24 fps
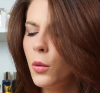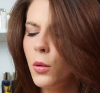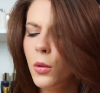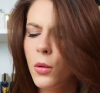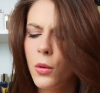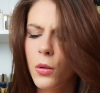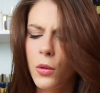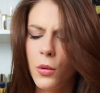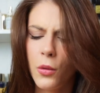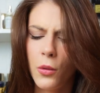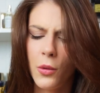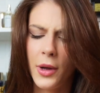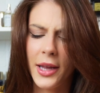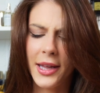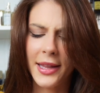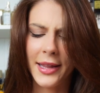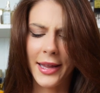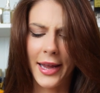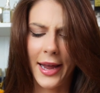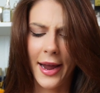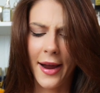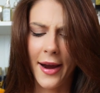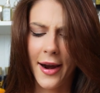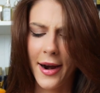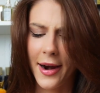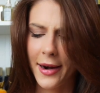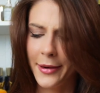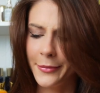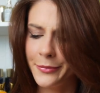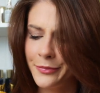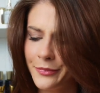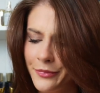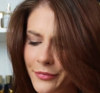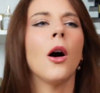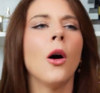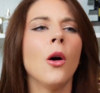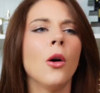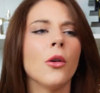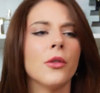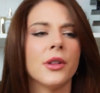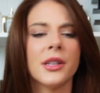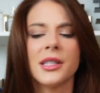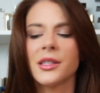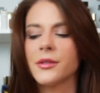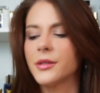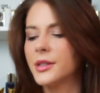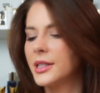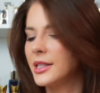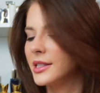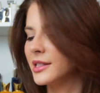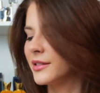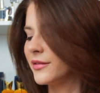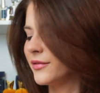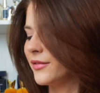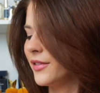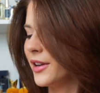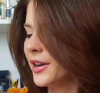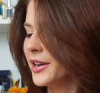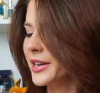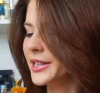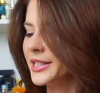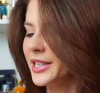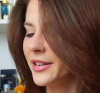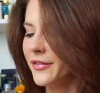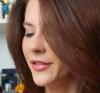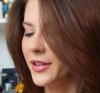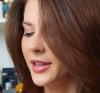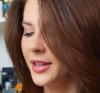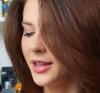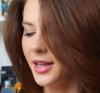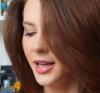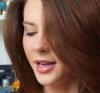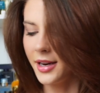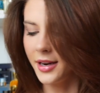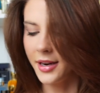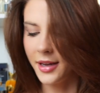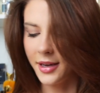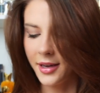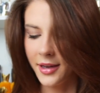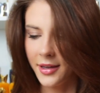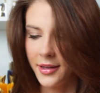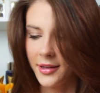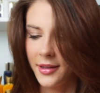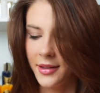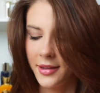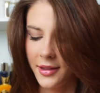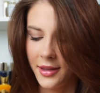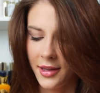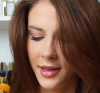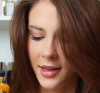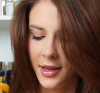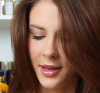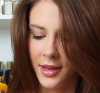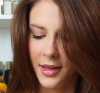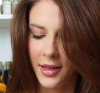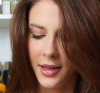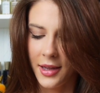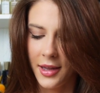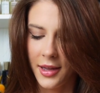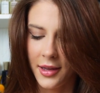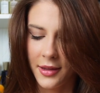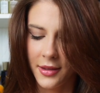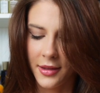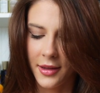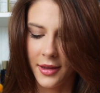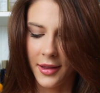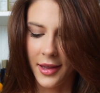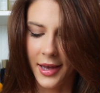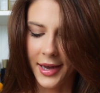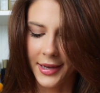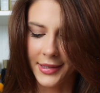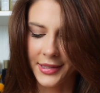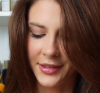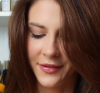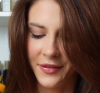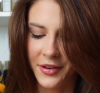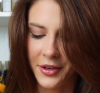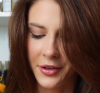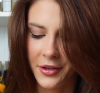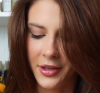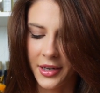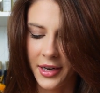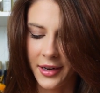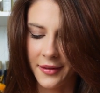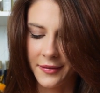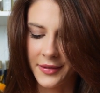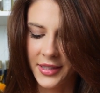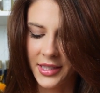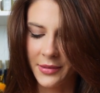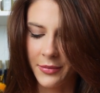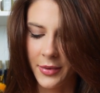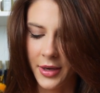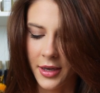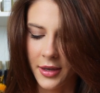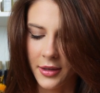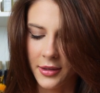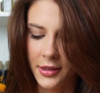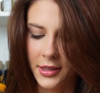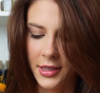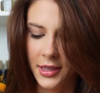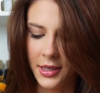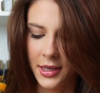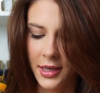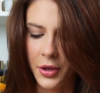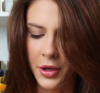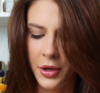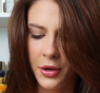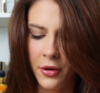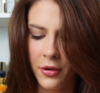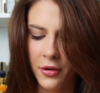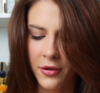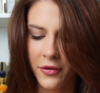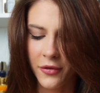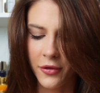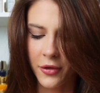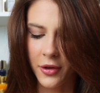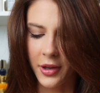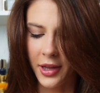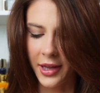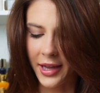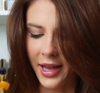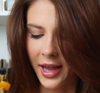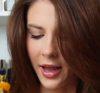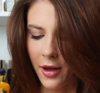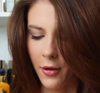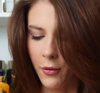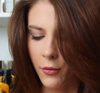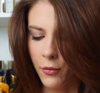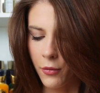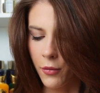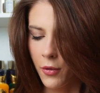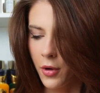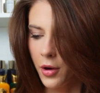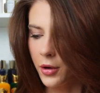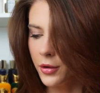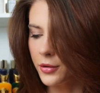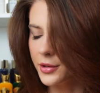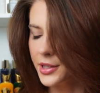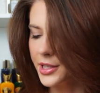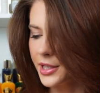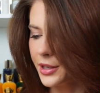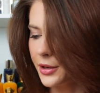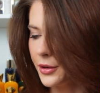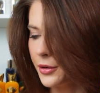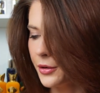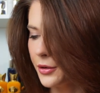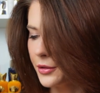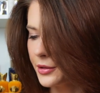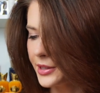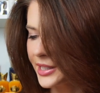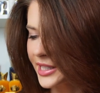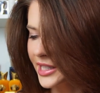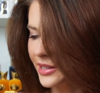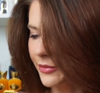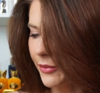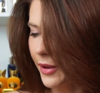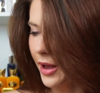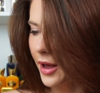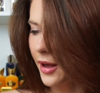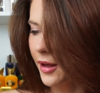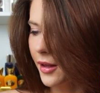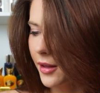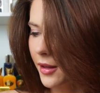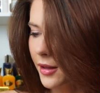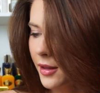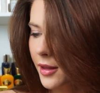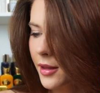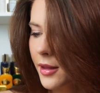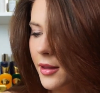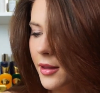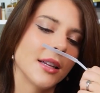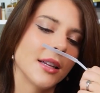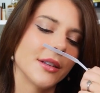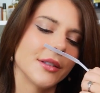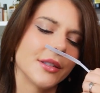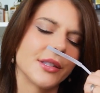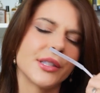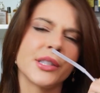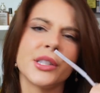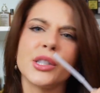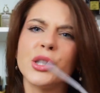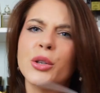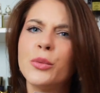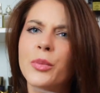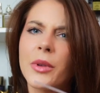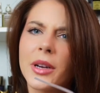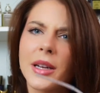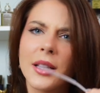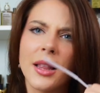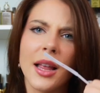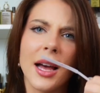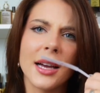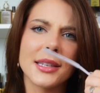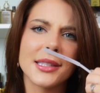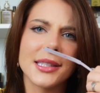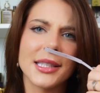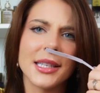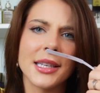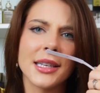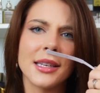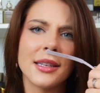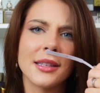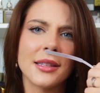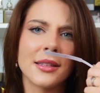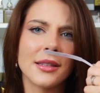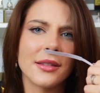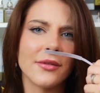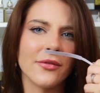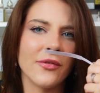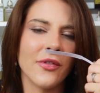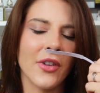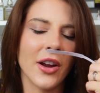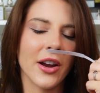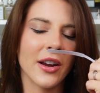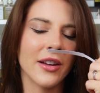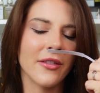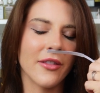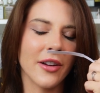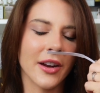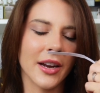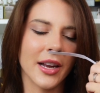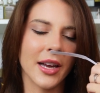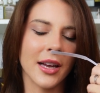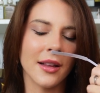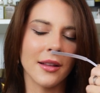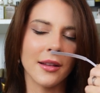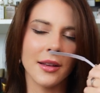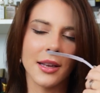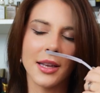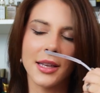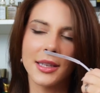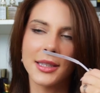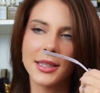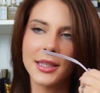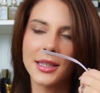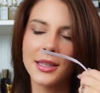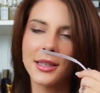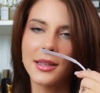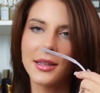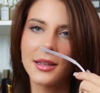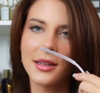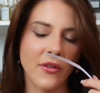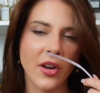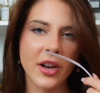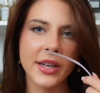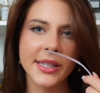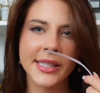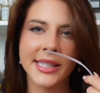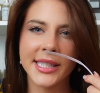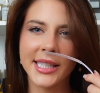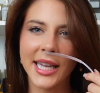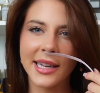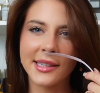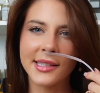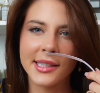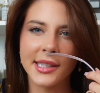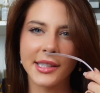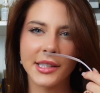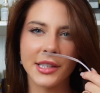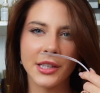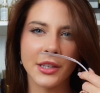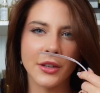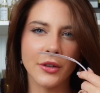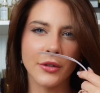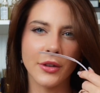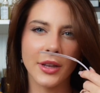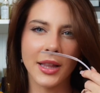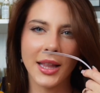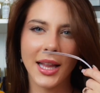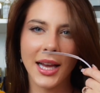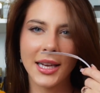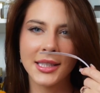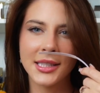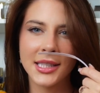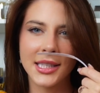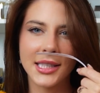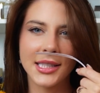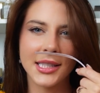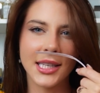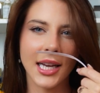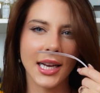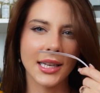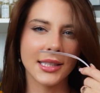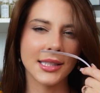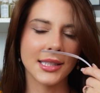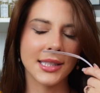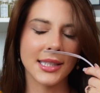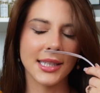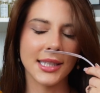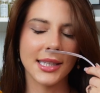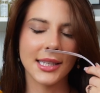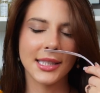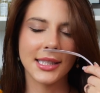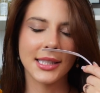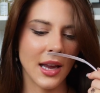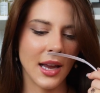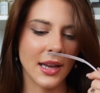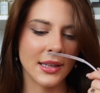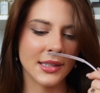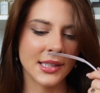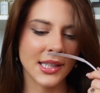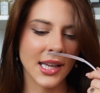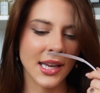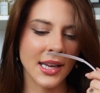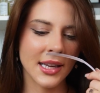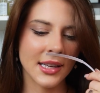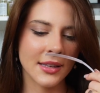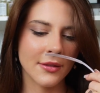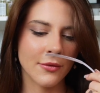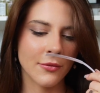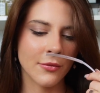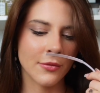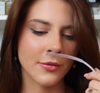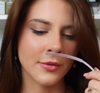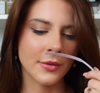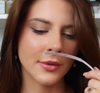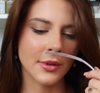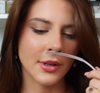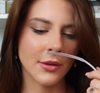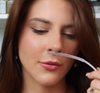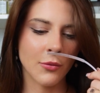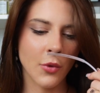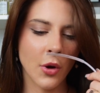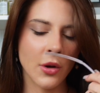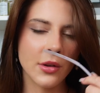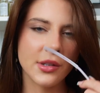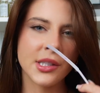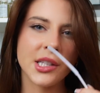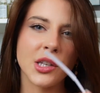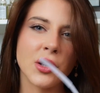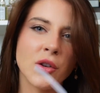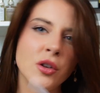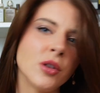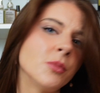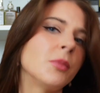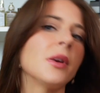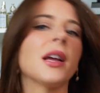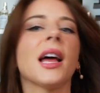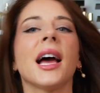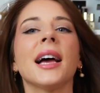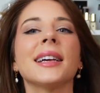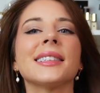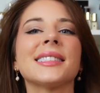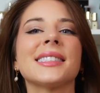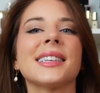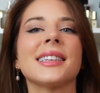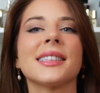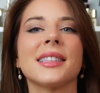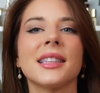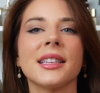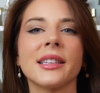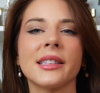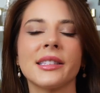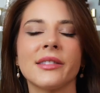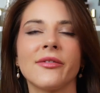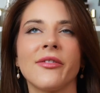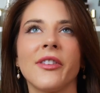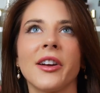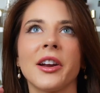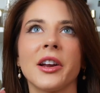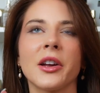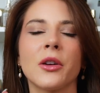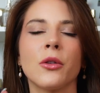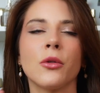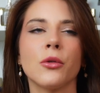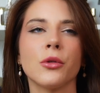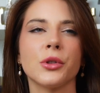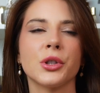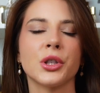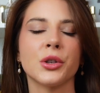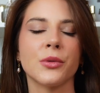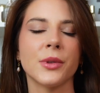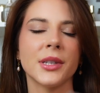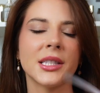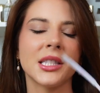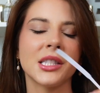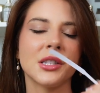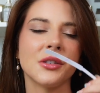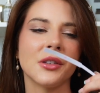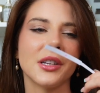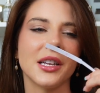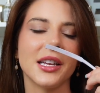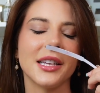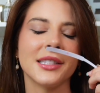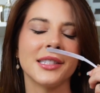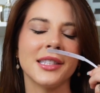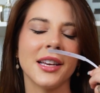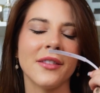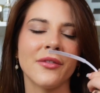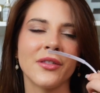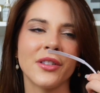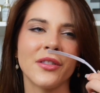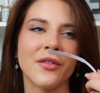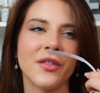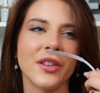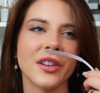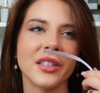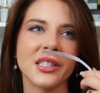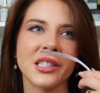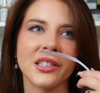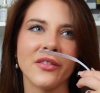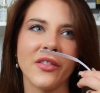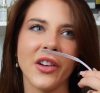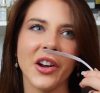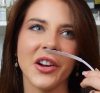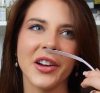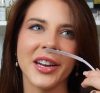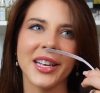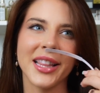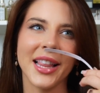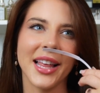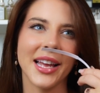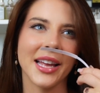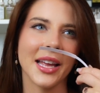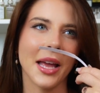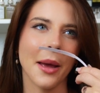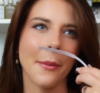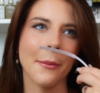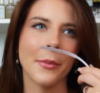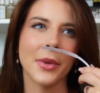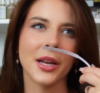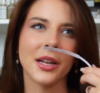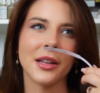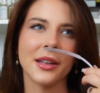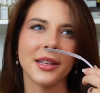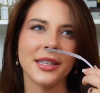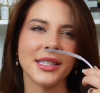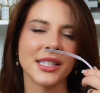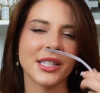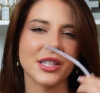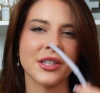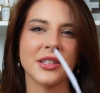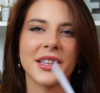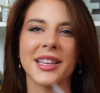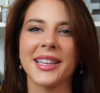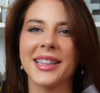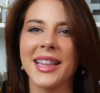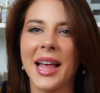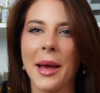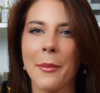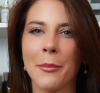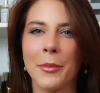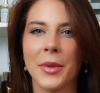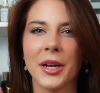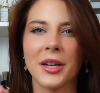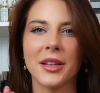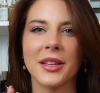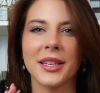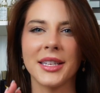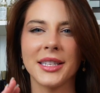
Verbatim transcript: Ooh, in the air. Oh, this one is very different than uh, the last few that I've smelled. Beautiful, like rose oud smell. Super classy. Very, very elegant. Very sexy too. Classy, sexy. It's like a rose oud, but it has like this very cool twist to it. It definitely feels very like Middle Eastern, like that Middle